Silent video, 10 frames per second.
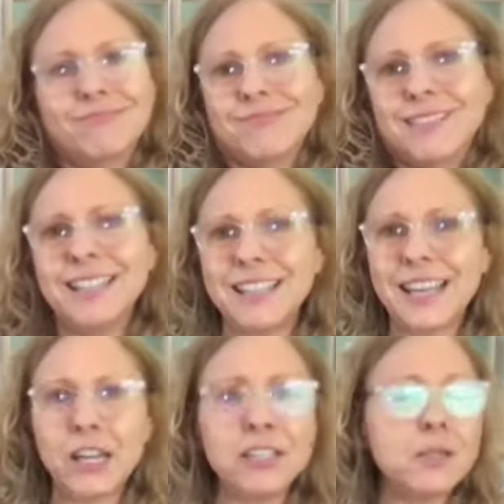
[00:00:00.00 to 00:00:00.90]

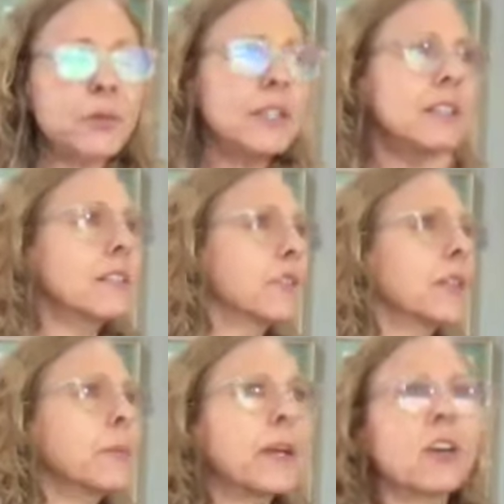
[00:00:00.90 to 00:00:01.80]
I just want to
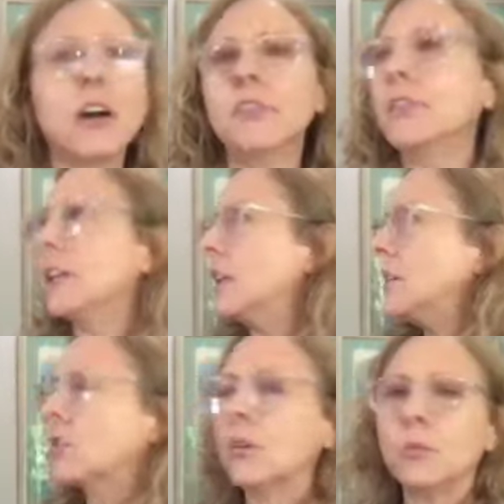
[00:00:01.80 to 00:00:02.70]
drink my
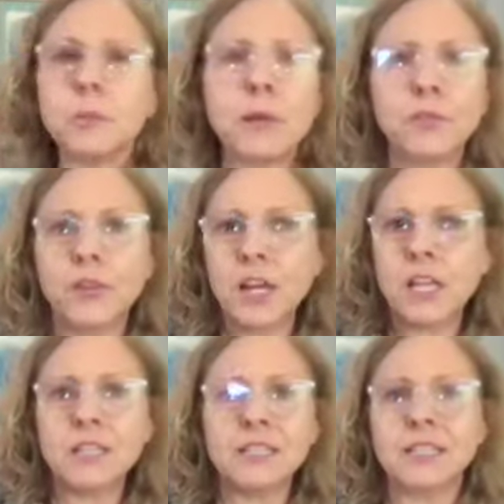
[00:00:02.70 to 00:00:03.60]
coffee, talk with my
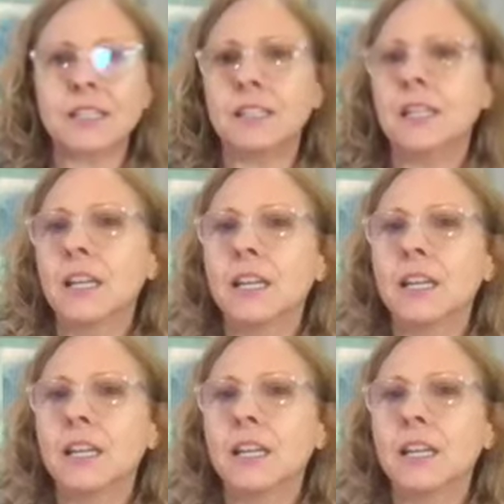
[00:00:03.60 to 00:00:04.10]
friends, and